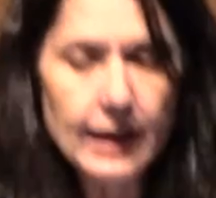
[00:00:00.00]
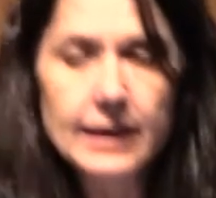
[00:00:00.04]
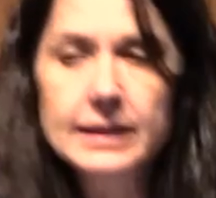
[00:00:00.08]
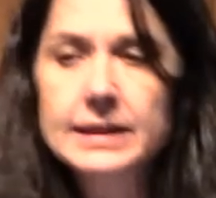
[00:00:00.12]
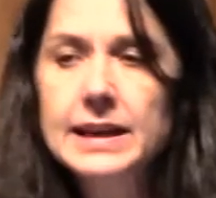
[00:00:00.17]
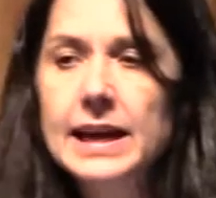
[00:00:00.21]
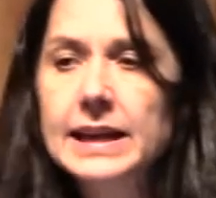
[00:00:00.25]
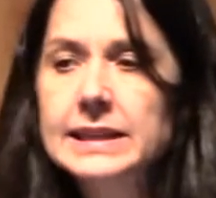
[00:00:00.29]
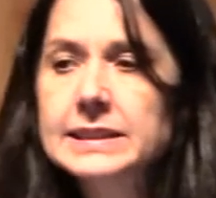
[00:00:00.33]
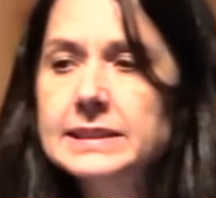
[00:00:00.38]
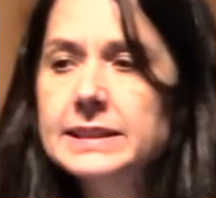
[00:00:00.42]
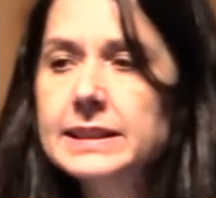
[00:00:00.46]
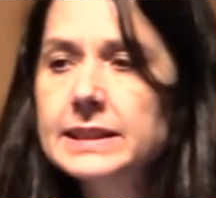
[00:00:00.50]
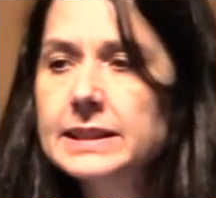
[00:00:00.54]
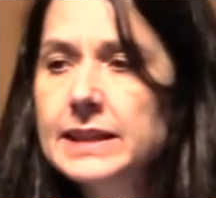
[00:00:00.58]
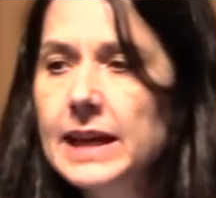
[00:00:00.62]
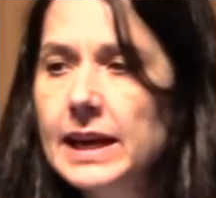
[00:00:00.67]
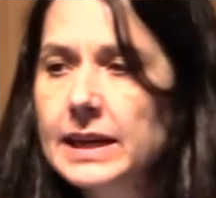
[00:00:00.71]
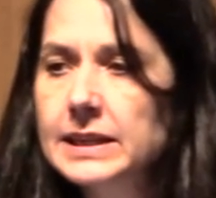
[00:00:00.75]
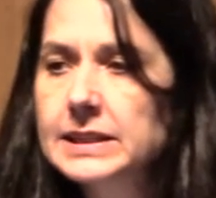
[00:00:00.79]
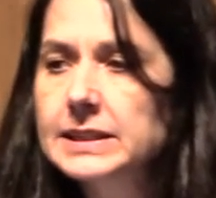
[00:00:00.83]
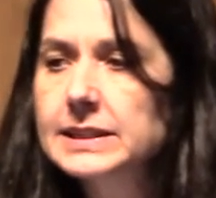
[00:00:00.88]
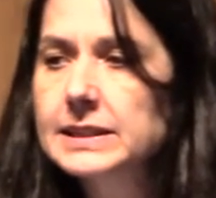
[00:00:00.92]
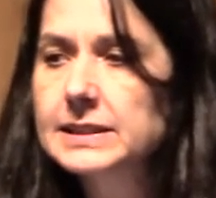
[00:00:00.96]
In
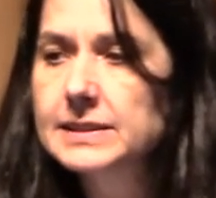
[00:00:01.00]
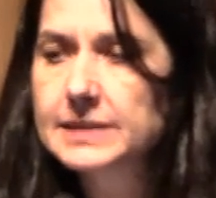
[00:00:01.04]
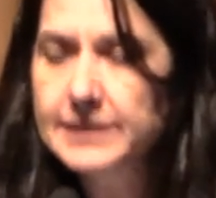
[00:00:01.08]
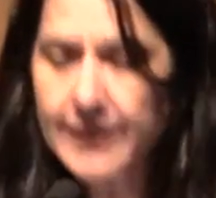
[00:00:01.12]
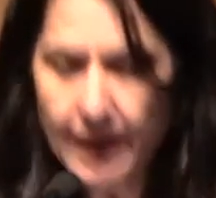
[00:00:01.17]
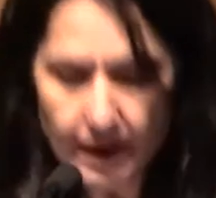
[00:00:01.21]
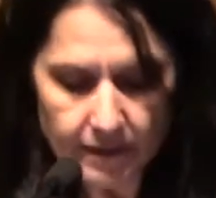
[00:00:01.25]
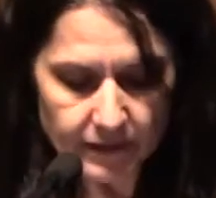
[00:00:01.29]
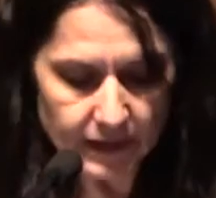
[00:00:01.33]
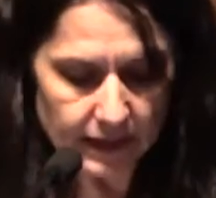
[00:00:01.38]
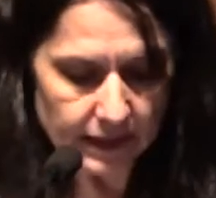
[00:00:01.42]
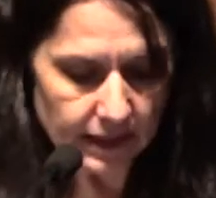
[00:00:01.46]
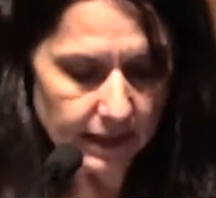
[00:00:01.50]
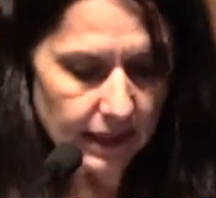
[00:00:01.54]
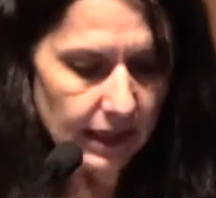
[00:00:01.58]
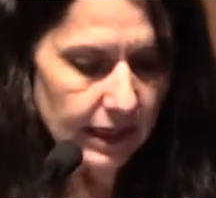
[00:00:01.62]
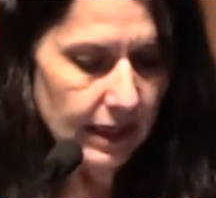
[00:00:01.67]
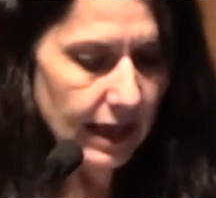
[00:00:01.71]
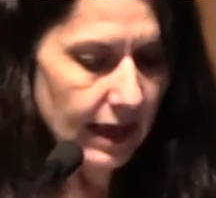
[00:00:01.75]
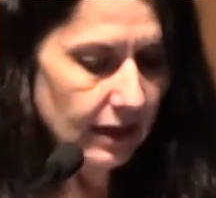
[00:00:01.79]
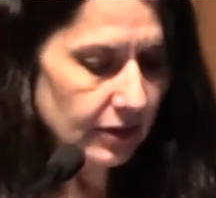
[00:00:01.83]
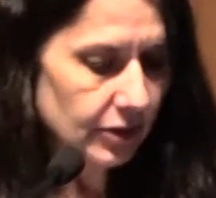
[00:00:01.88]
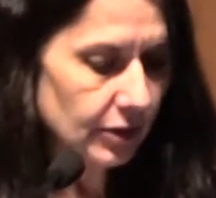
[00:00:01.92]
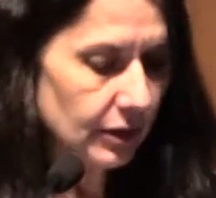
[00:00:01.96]
1997,
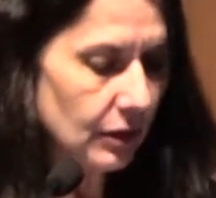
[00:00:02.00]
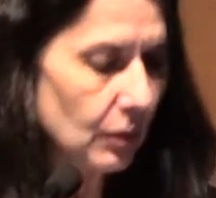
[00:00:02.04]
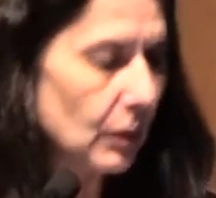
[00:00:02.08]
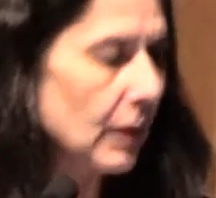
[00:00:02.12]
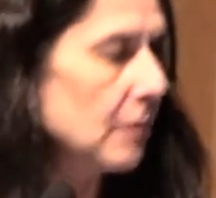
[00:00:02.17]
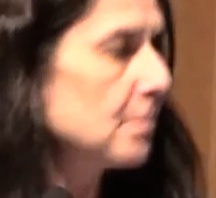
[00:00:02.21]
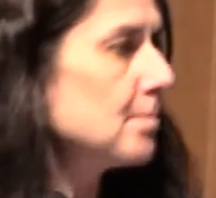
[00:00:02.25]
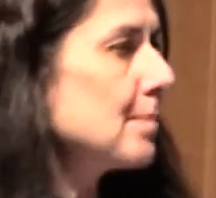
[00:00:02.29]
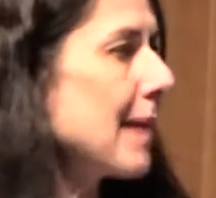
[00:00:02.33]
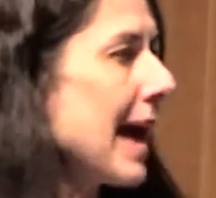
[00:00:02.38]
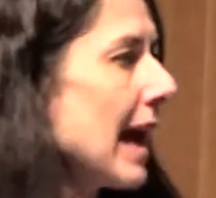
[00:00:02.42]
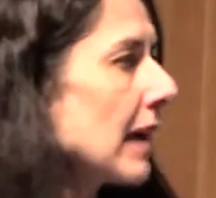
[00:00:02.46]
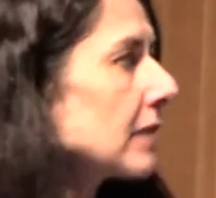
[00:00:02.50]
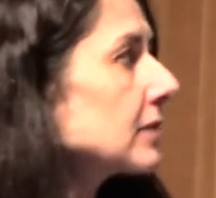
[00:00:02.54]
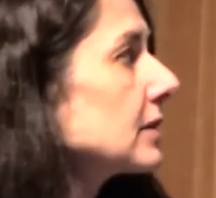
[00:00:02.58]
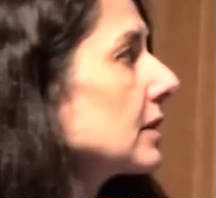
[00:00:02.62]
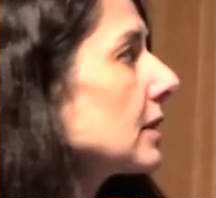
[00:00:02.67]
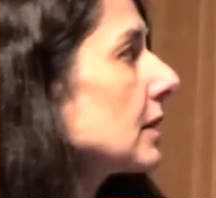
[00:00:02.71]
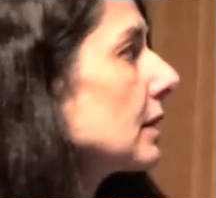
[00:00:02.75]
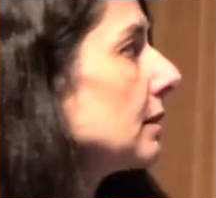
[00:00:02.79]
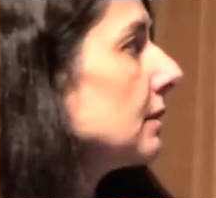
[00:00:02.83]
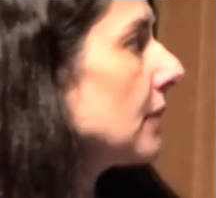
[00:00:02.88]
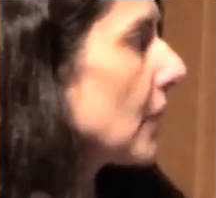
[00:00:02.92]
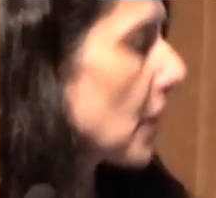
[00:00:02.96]
it actually went
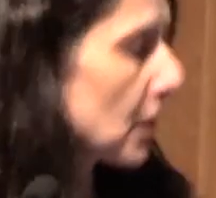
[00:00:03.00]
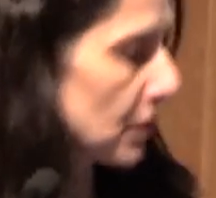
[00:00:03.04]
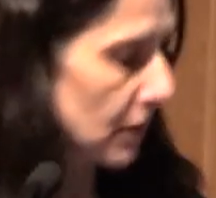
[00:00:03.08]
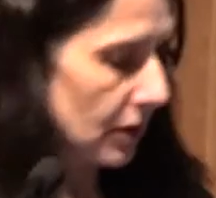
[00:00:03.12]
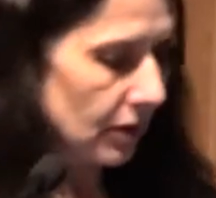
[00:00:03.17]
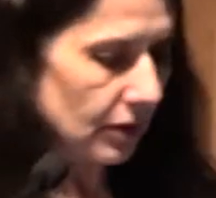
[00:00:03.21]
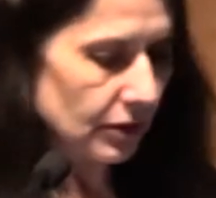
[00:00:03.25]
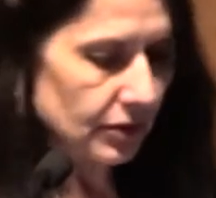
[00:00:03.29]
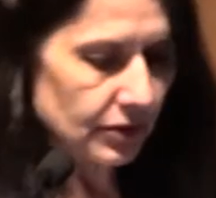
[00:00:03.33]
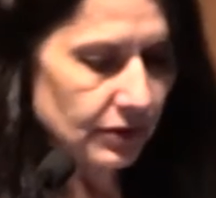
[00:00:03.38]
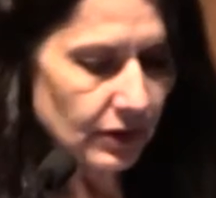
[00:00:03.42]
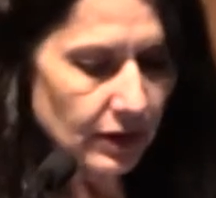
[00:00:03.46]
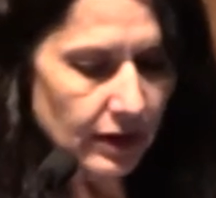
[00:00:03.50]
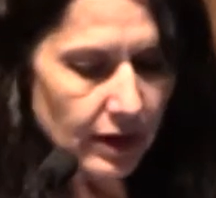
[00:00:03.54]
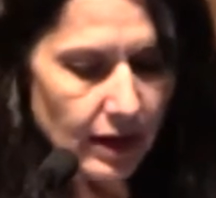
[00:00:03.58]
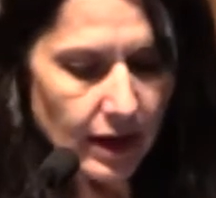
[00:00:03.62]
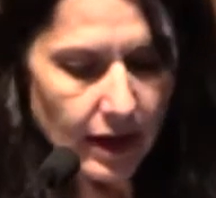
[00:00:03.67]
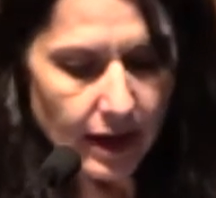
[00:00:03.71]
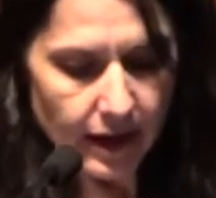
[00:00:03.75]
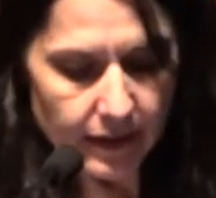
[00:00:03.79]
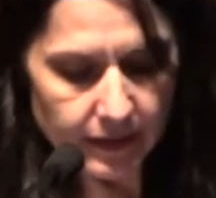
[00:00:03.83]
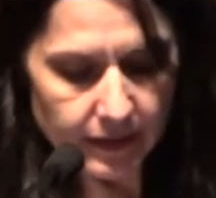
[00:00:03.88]
back to the voters,